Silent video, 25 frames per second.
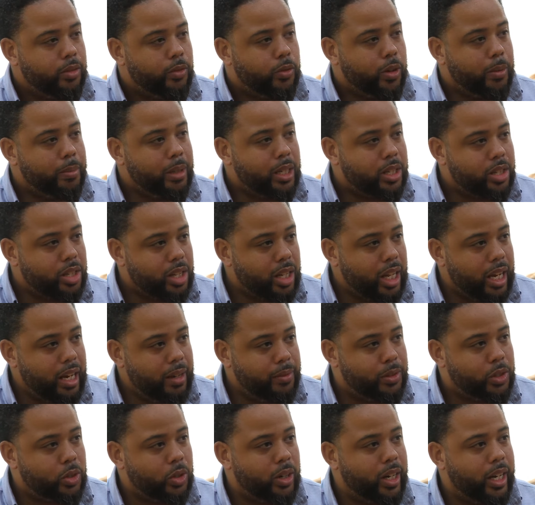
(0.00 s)
from the
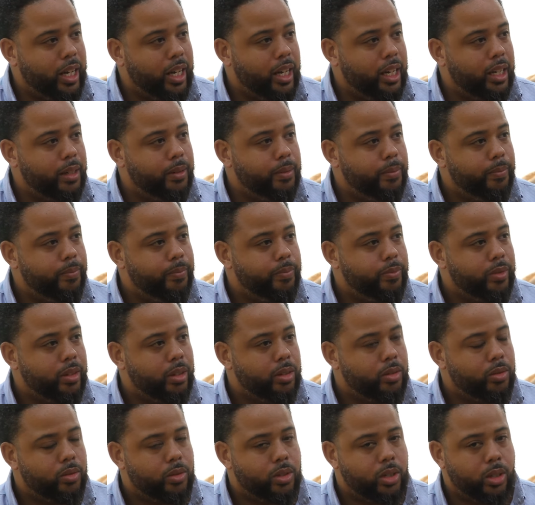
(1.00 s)
slave trade
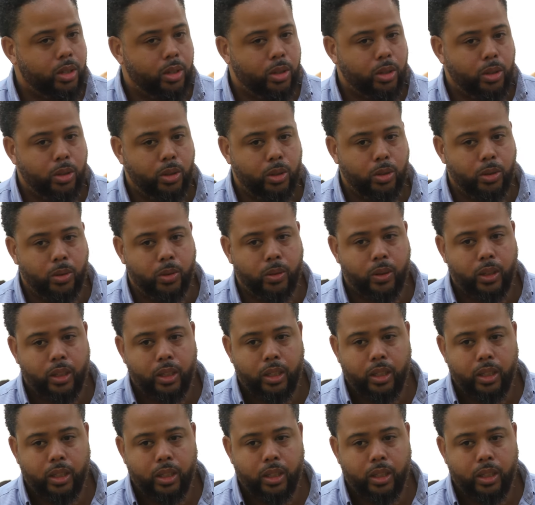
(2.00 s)
to